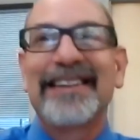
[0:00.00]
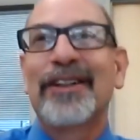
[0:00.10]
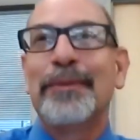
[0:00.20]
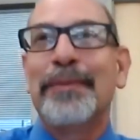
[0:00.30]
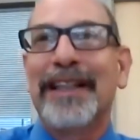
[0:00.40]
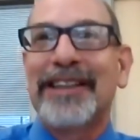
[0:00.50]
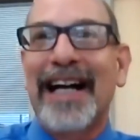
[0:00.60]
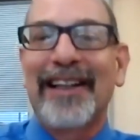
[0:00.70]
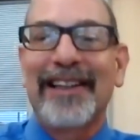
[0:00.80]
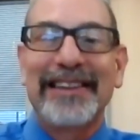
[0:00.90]
could be a
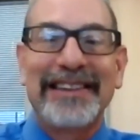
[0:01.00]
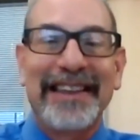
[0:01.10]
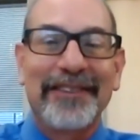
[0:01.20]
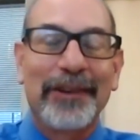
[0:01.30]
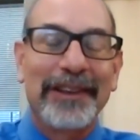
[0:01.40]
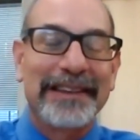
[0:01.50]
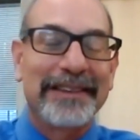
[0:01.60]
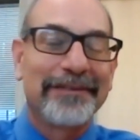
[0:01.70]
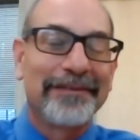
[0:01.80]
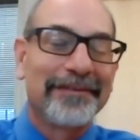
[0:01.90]
challenge, and of
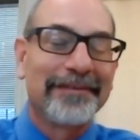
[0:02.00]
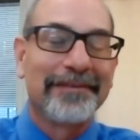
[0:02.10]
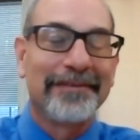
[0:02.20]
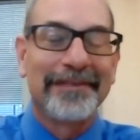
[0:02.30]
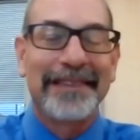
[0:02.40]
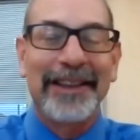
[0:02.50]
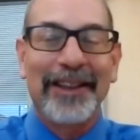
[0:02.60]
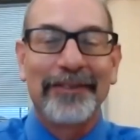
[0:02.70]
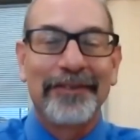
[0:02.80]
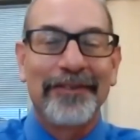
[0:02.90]
course,
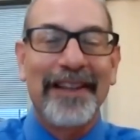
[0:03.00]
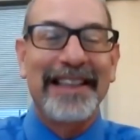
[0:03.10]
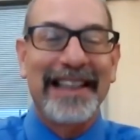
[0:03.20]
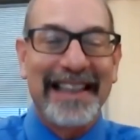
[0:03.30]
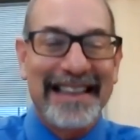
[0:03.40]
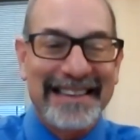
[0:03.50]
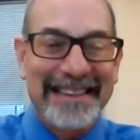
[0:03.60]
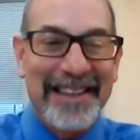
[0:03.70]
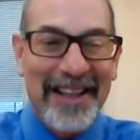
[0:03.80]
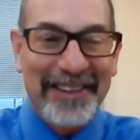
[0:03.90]
funding it is
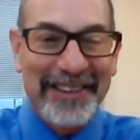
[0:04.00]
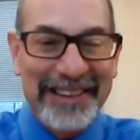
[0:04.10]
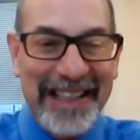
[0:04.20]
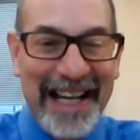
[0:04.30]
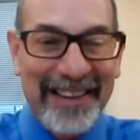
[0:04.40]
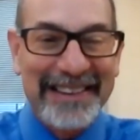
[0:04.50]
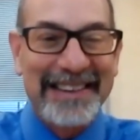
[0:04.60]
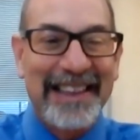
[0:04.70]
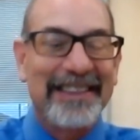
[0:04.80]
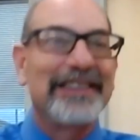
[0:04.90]
another
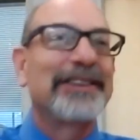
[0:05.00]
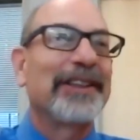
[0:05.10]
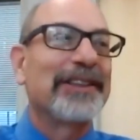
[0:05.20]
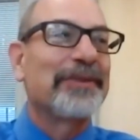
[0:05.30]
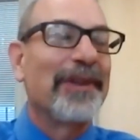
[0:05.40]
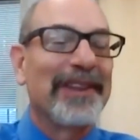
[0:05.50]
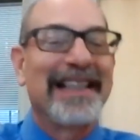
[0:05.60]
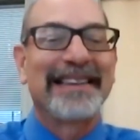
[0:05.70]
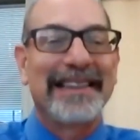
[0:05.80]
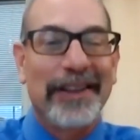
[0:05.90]
challenge. Insurance won't
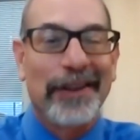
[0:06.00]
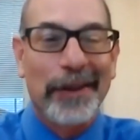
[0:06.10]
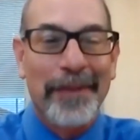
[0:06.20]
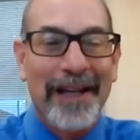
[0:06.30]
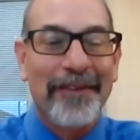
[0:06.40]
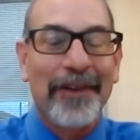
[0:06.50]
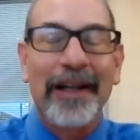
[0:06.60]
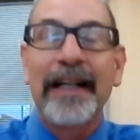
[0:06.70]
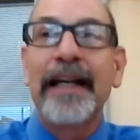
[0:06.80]
necessarily pay for it.